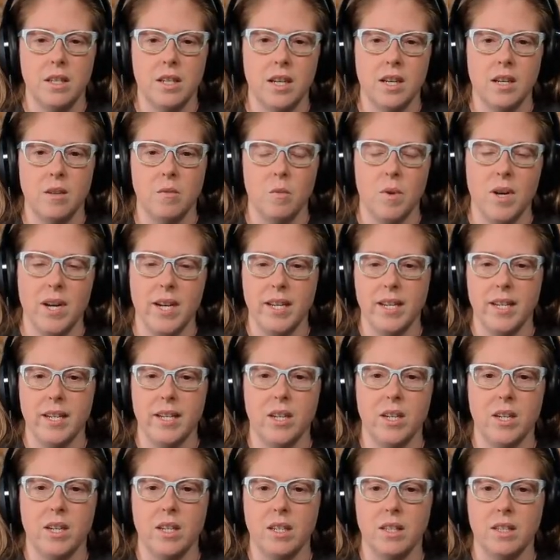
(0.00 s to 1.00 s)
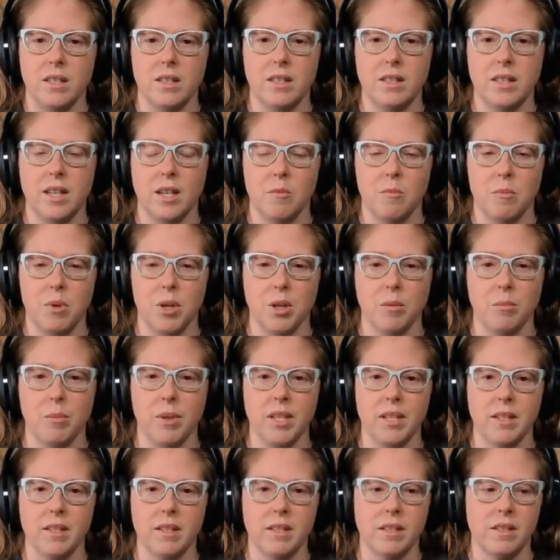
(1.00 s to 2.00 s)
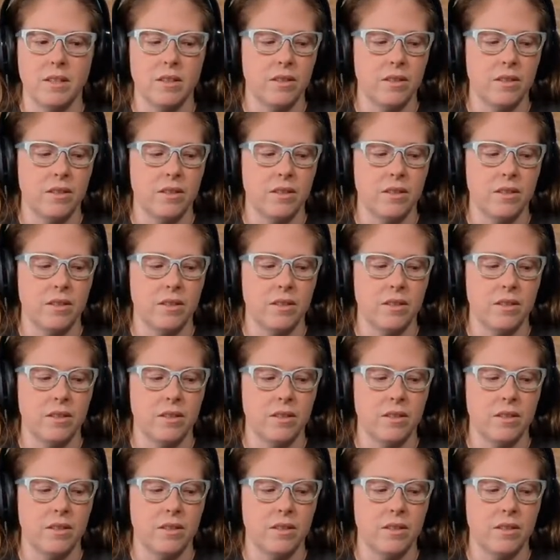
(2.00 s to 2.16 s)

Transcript: unwind it all on purpose.